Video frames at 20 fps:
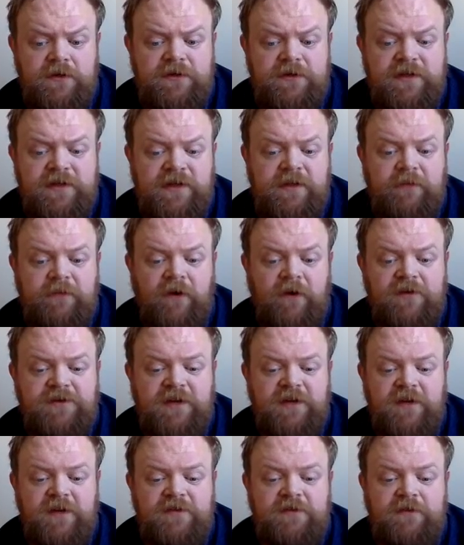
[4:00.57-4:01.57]
said the mock
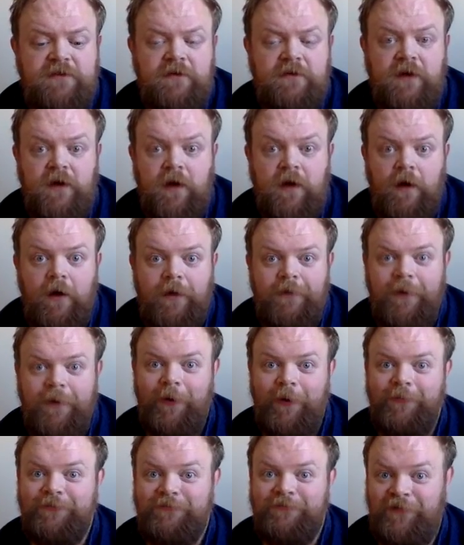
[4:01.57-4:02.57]
turtle.
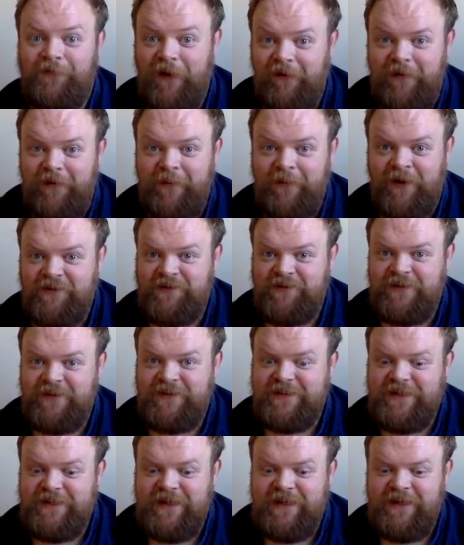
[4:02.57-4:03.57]
"Very much
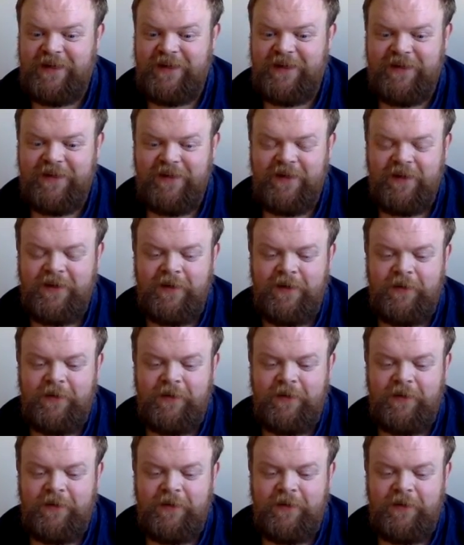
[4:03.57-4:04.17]
indeed."